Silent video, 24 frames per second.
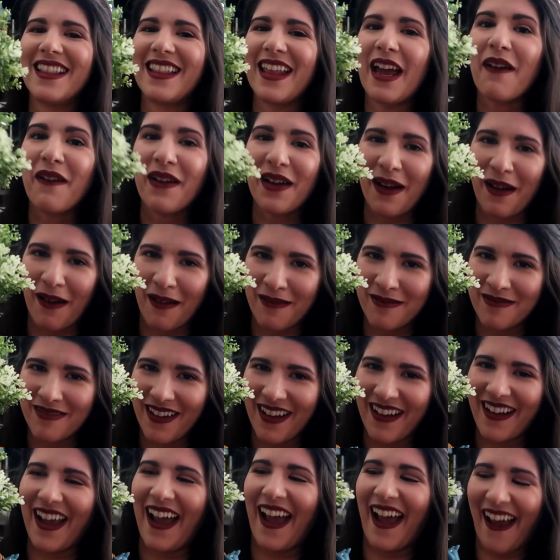There we go.
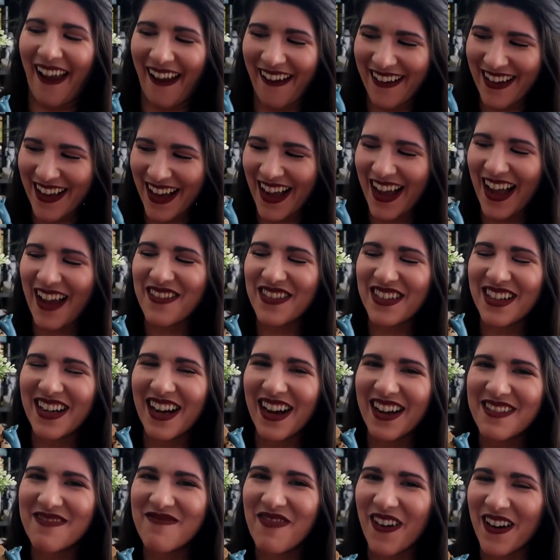Okay, I have it
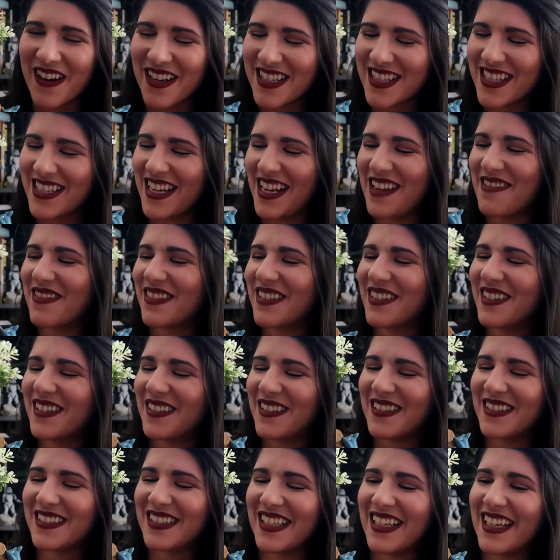on more stable
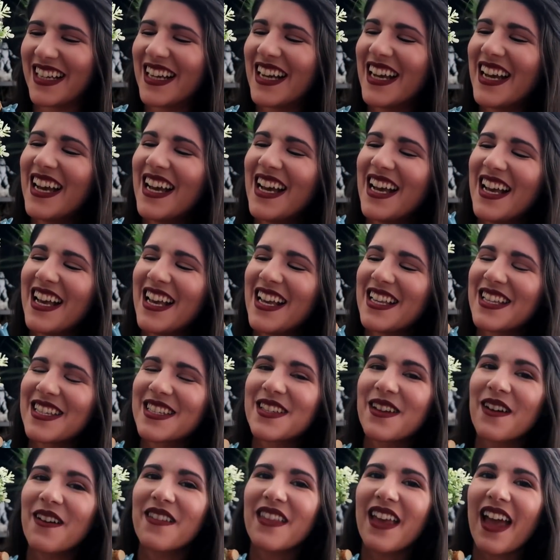holding.
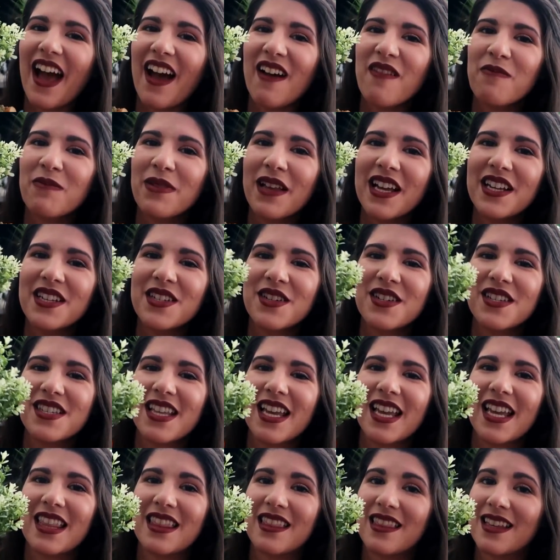So they have planters
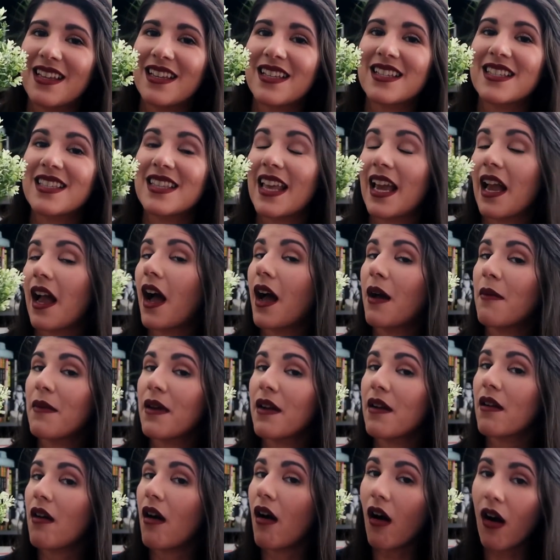like this. They come
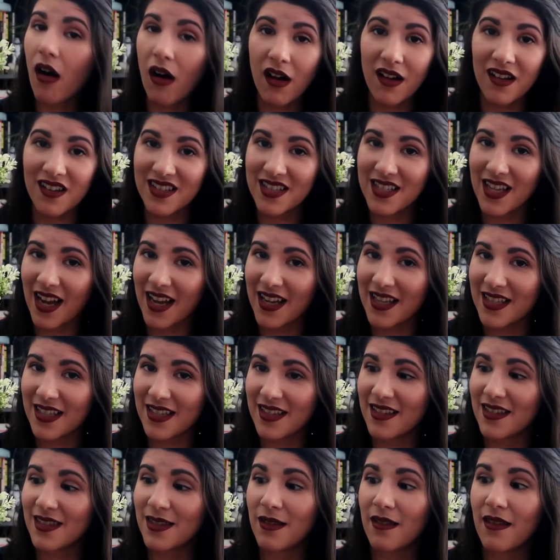in all
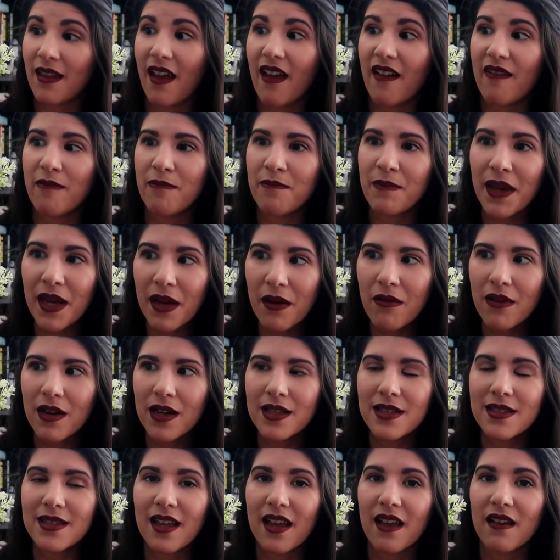sizes. So they have big
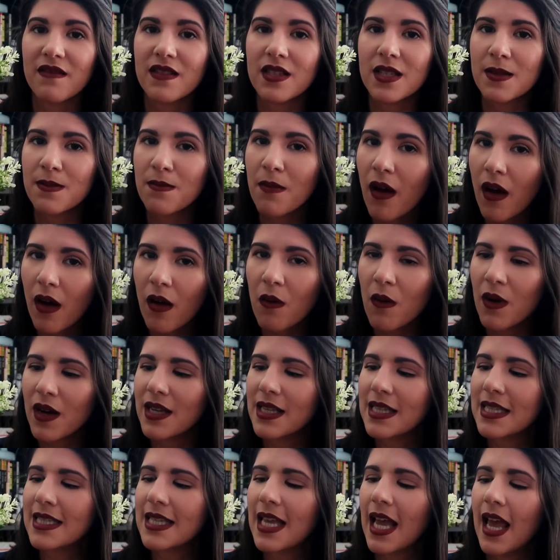ones, they have small
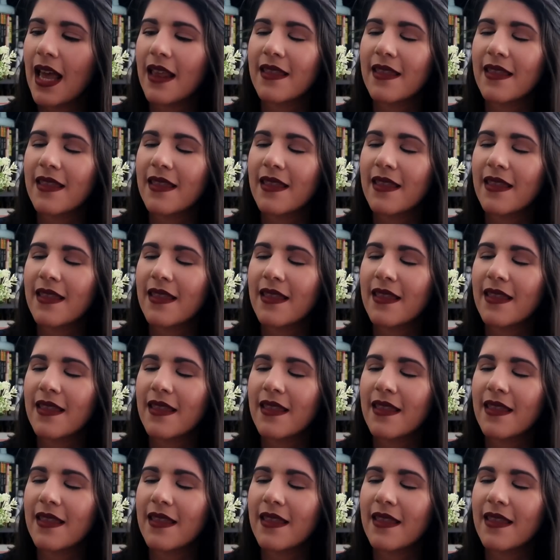ones.